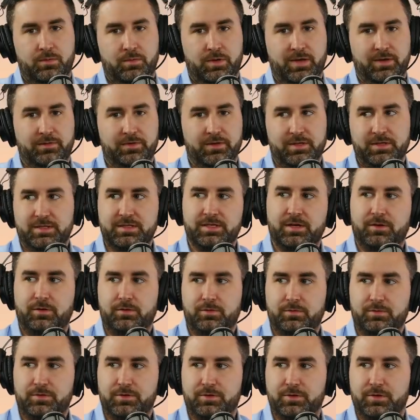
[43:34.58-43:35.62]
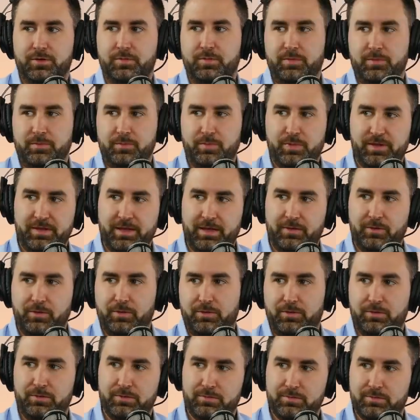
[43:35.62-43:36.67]
We'll have to tell Trip and put that
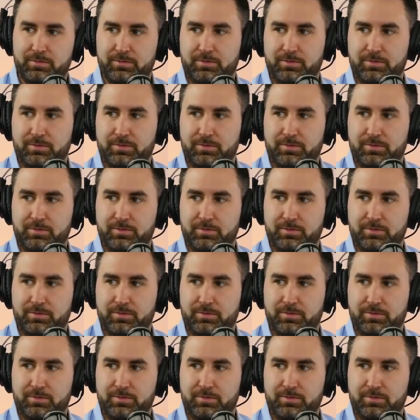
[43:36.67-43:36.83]
little